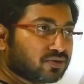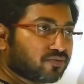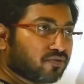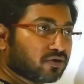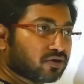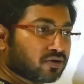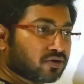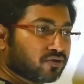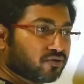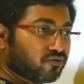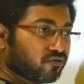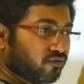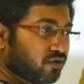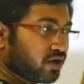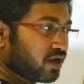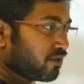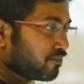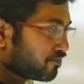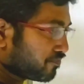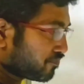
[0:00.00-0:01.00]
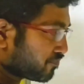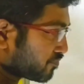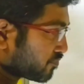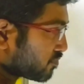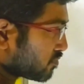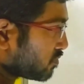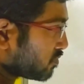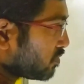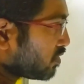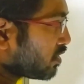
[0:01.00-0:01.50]
for today.
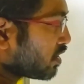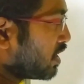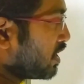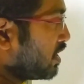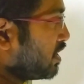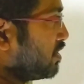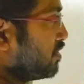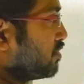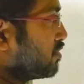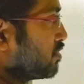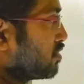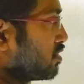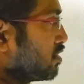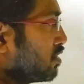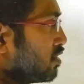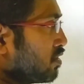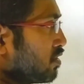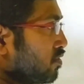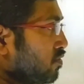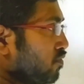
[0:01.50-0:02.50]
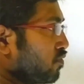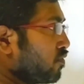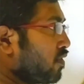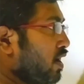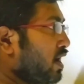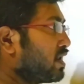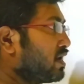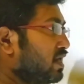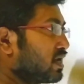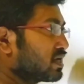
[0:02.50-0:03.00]
And
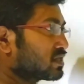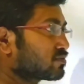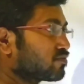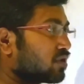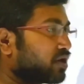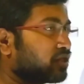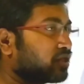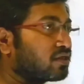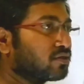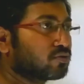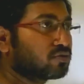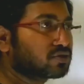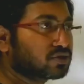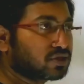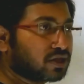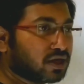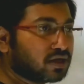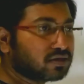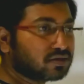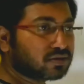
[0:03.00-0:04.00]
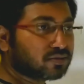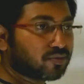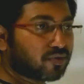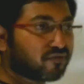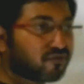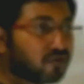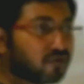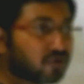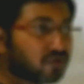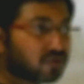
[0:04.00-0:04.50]
while explaining those things,
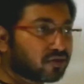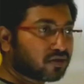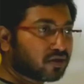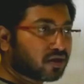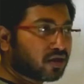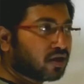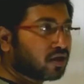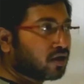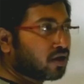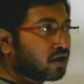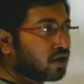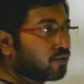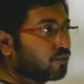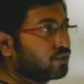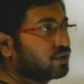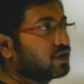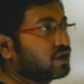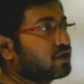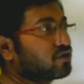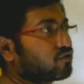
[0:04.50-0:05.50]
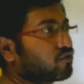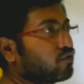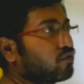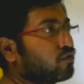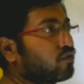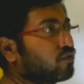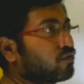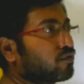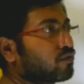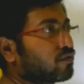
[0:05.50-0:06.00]
before we need to